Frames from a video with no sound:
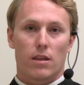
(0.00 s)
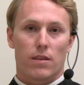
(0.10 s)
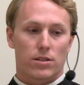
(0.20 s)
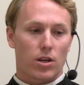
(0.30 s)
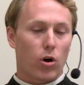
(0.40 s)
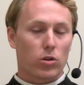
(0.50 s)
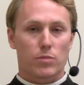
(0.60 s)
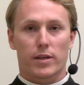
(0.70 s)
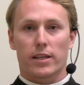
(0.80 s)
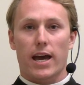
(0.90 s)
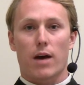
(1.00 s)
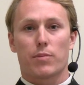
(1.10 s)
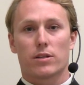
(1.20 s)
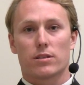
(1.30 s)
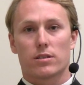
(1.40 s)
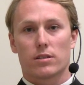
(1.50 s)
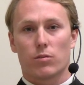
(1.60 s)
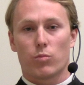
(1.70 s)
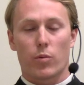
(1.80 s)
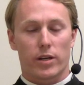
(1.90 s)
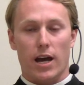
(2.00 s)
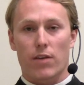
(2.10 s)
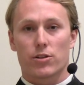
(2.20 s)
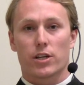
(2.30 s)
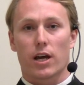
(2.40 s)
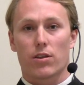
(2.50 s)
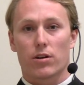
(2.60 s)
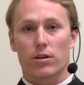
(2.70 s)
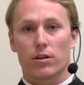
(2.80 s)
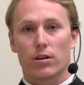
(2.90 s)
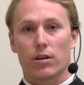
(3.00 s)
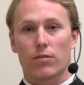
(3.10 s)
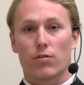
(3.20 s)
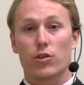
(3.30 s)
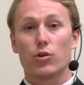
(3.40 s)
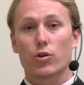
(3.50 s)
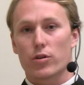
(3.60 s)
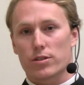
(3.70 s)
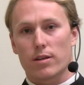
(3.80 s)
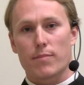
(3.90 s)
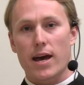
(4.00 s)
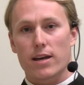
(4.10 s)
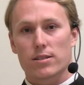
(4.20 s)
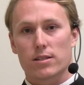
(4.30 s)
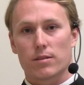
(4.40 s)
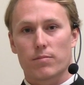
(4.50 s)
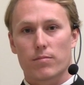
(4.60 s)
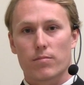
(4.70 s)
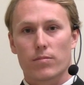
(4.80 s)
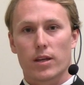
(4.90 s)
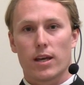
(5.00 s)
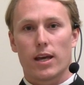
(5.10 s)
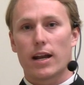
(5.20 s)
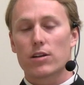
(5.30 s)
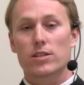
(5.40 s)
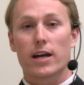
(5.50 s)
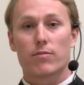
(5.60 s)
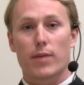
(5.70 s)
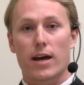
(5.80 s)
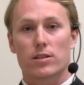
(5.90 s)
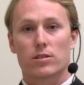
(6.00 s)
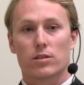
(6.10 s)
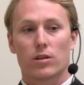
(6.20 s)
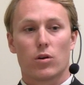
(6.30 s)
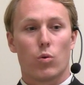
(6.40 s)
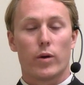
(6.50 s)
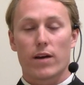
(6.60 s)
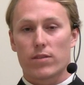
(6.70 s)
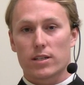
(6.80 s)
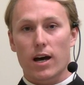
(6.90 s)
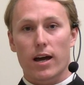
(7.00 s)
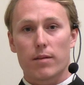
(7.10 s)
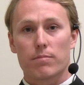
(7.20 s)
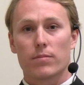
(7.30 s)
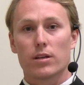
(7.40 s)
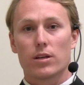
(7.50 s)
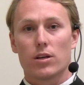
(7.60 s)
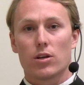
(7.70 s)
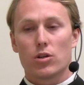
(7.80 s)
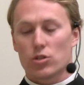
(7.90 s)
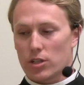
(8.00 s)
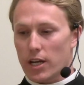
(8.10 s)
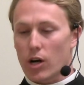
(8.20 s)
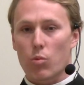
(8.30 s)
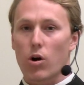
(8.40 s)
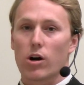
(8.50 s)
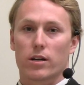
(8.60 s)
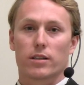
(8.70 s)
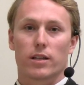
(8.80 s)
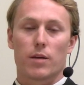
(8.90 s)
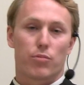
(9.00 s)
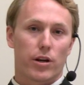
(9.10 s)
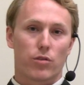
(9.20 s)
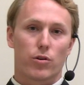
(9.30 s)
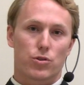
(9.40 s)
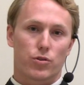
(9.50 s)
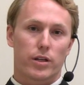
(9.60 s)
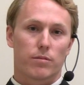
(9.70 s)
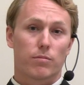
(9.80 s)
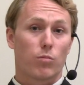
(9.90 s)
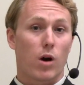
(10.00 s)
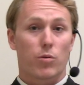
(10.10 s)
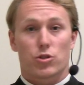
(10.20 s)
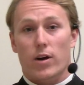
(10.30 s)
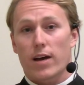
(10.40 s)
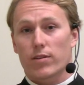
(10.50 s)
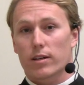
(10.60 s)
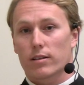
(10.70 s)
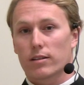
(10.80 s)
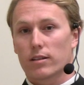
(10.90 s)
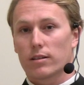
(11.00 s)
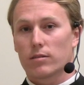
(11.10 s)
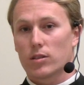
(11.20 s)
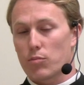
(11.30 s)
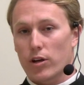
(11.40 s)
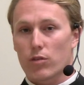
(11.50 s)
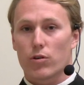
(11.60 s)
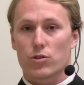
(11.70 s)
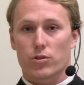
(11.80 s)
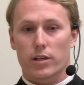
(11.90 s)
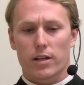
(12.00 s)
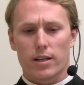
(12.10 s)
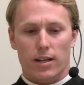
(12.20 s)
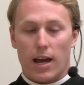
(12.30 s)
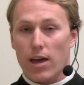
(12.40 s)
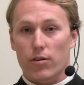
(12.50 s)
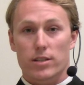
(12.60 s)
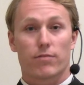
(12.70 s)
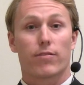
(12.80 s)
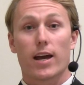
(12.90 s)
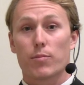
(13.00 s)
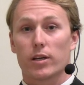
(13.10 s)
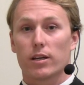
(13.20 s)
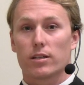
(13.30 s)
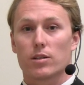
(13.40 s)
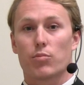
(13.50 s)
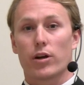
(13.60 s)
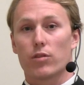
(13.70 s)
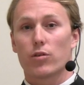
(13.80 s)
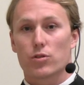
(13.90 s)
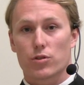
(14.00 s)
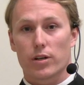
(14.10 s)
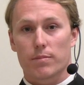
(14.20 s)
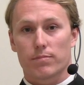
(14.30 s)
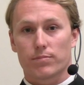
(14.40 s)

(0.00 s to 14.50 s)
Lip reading: This ultimately happens when we gather together for the Eucharist at Mass. And outside of Mass, we have the time to take a walk and pray the rosary, while we're driving to pray the rosary, to gather as a family to pray the rosary.